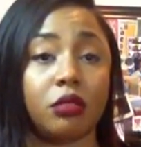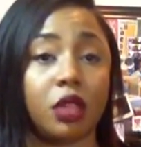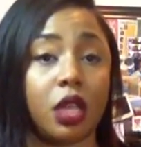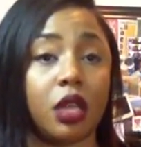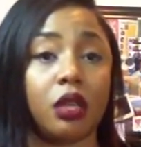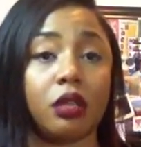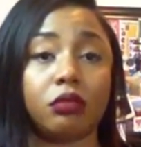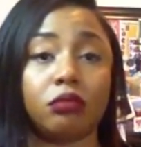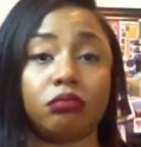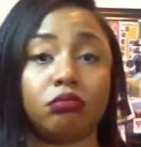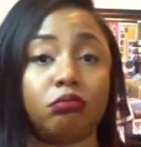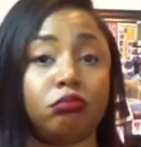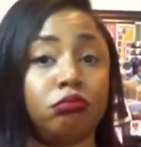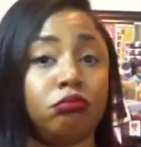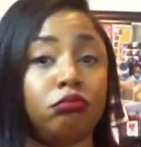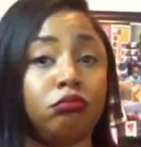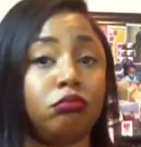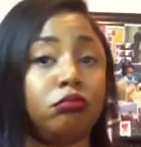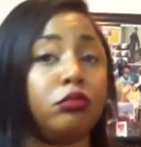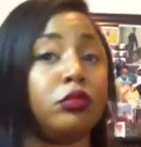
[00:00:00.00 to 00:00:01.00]
Like
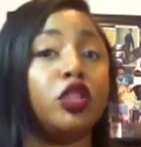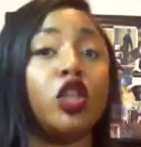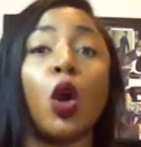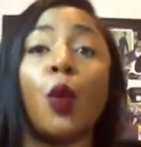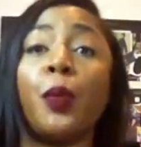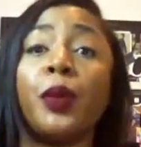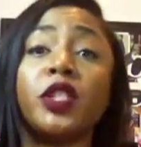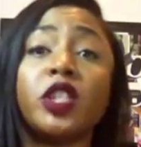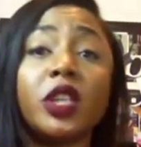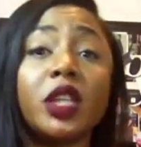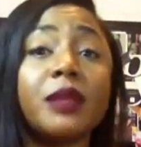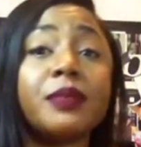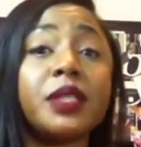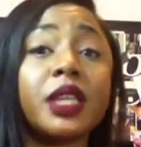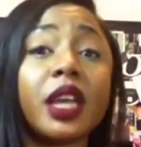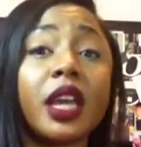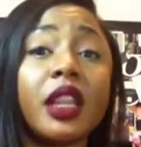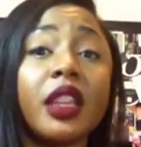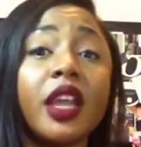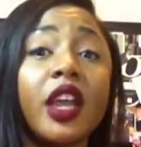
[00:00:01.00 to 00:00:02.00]
don't put your
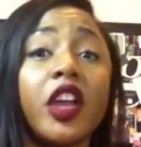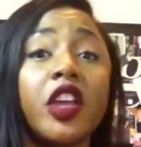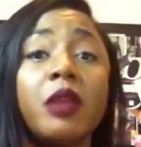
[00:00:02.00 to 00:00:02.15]
lipstick in there.